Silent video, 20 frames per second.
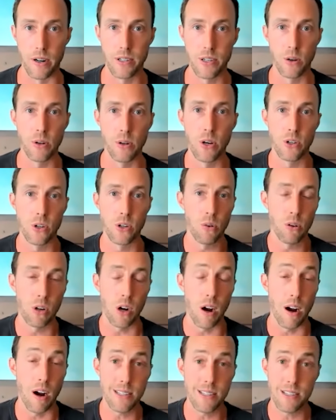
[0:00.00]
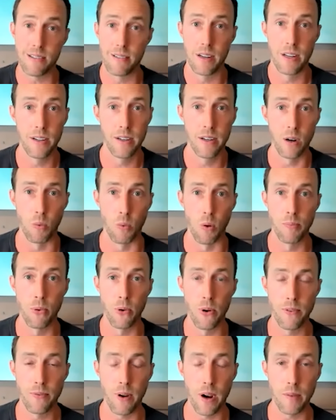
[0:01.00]
So your total cost,
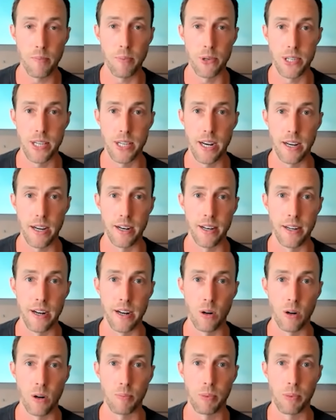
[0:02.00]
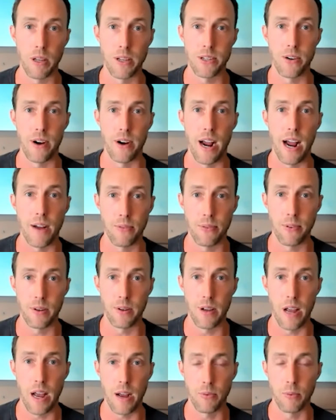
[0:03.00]
1.5% in and out, plus your half
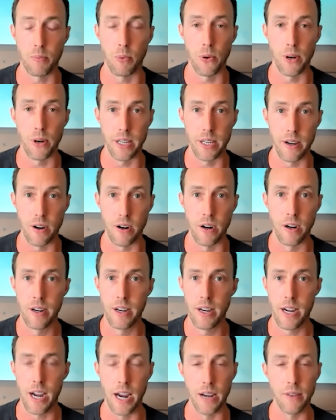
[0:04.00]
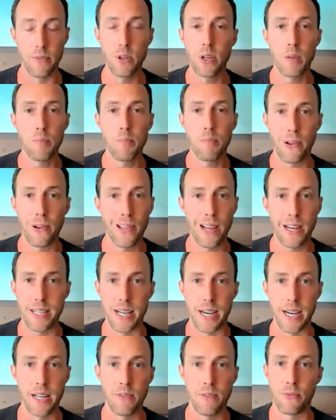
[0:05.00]
a point a year. And if you compare that
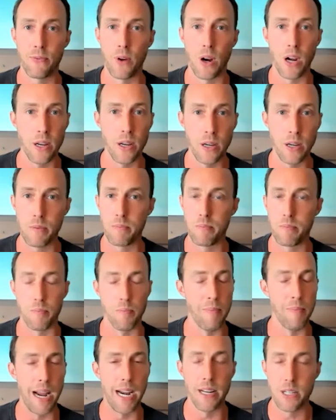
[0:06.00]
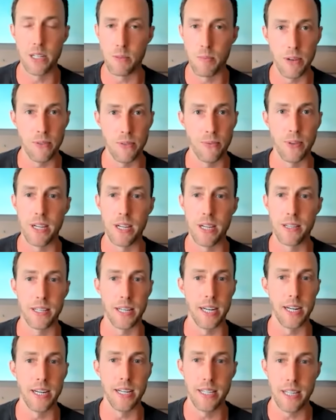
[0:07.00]
to any fund management
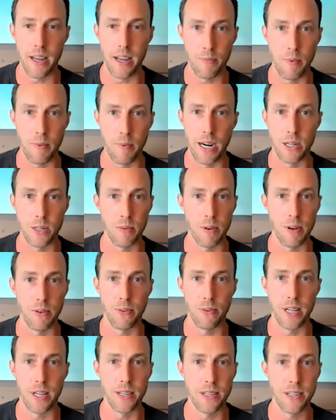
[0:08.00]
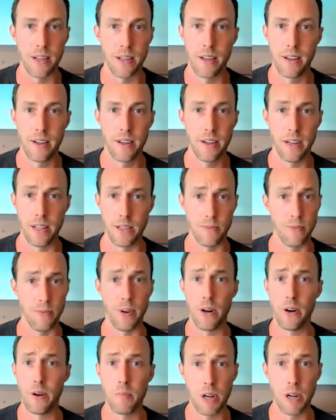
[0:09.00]
fees, ETF management fees, it's
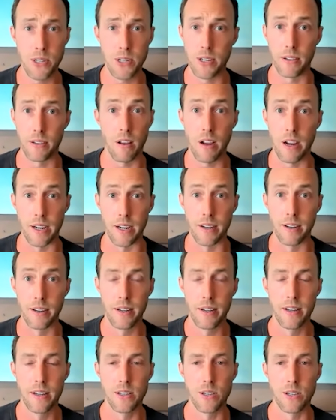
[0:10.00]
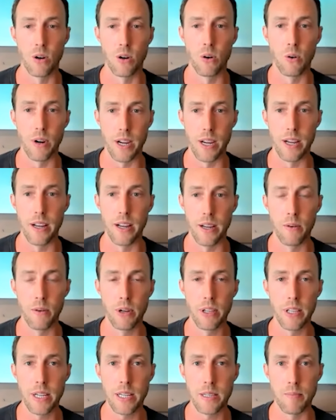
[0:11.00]
very much in line. So it
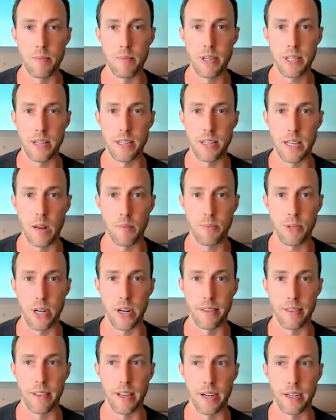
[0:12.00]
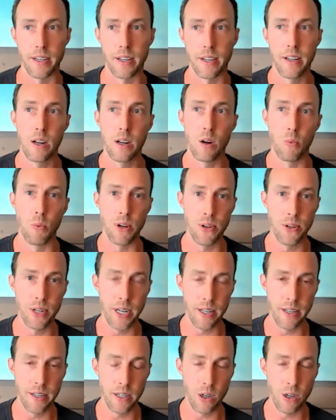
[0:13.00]
really is a misconception, I think. When you
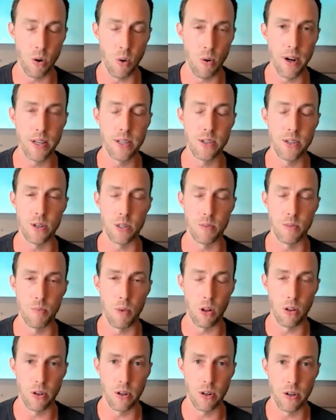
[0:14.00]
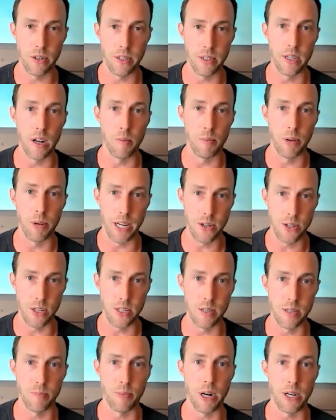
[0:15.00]
get into coins or smaller
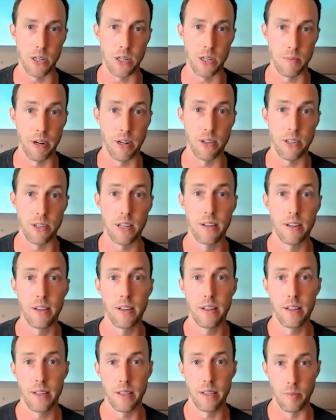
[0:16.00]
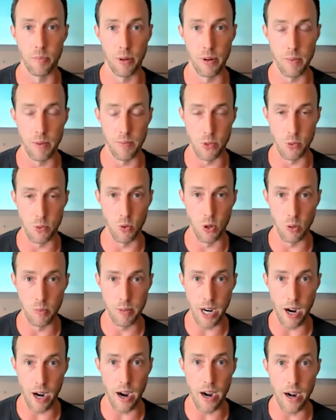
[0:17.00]
denominations of precious metals, the premiums will
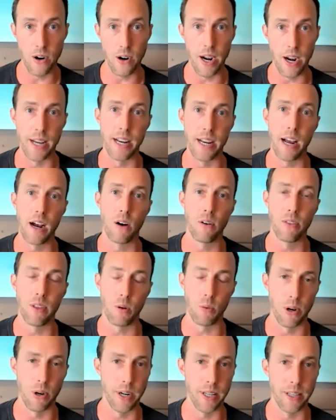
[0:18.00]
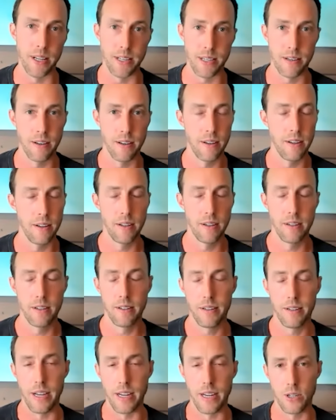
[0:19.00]
be higher. And now that we're in this
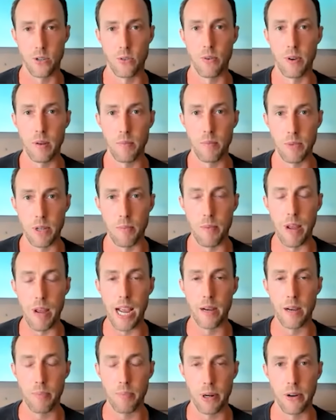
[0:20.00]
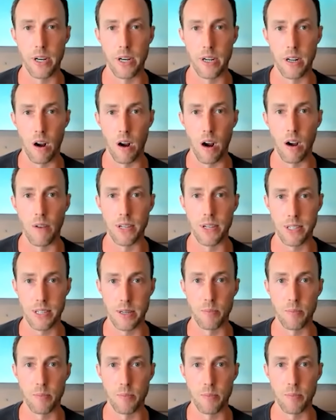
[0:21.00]
extreme demand period,
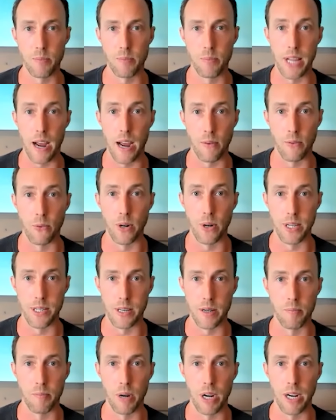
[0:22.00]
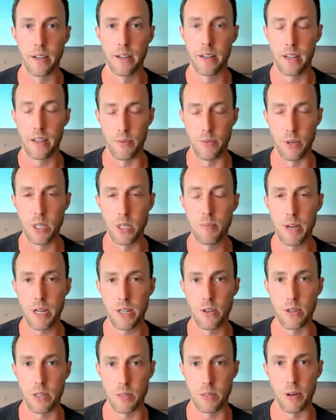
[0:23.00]
obviously premiums have risen. But if you
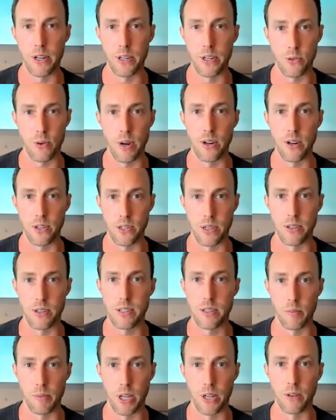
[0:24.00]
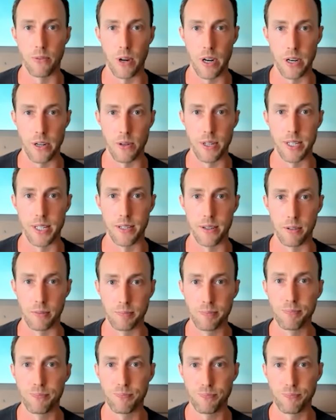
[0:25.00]
speak to experienced traders, they'll still be able to find you a deal.